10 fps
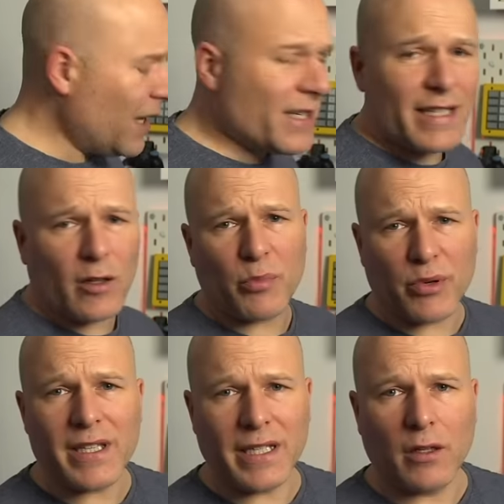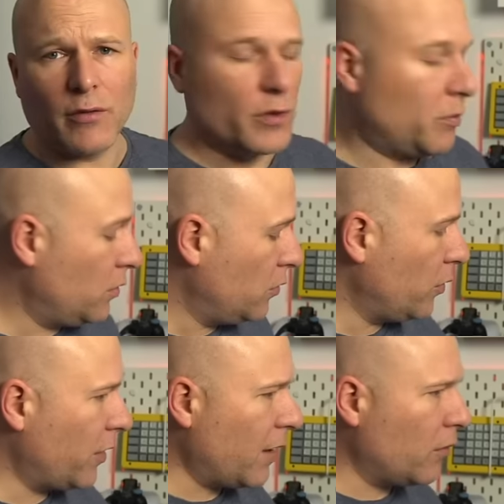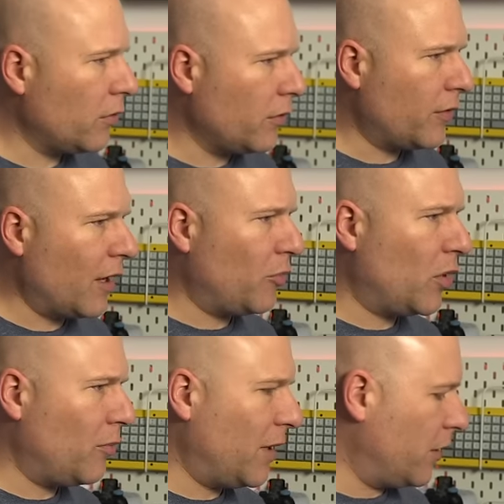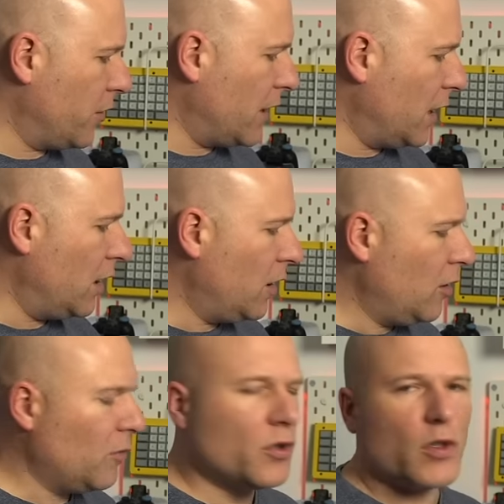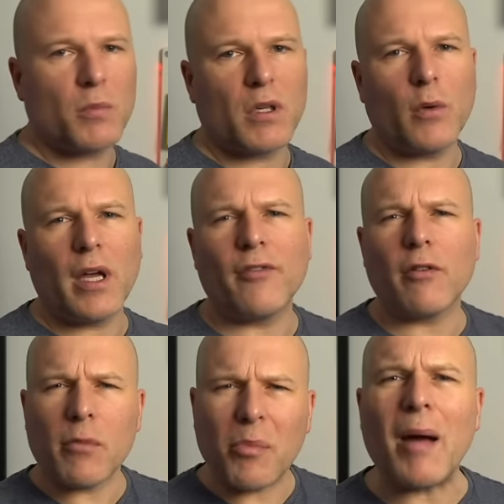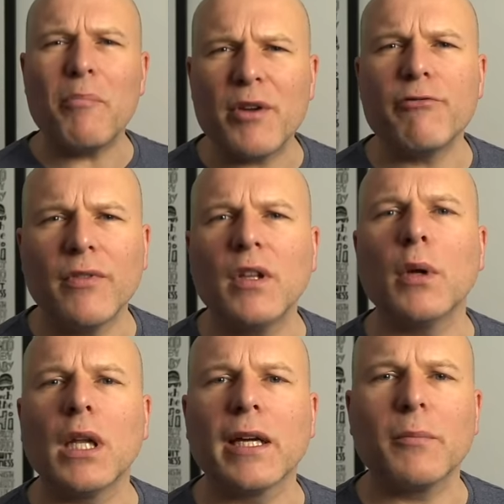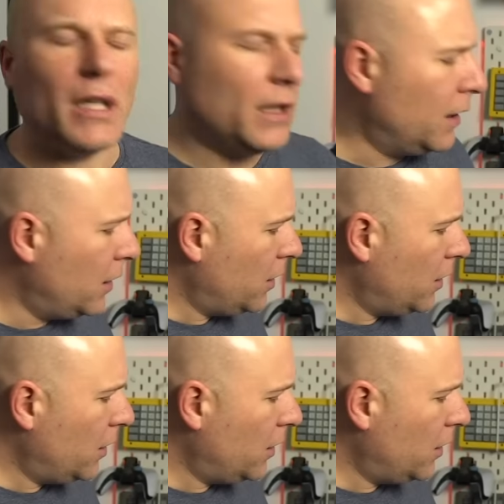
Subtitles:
It's still pretty comfortable without that palm pad on there, but just be aware, for a pampered reviewer like me,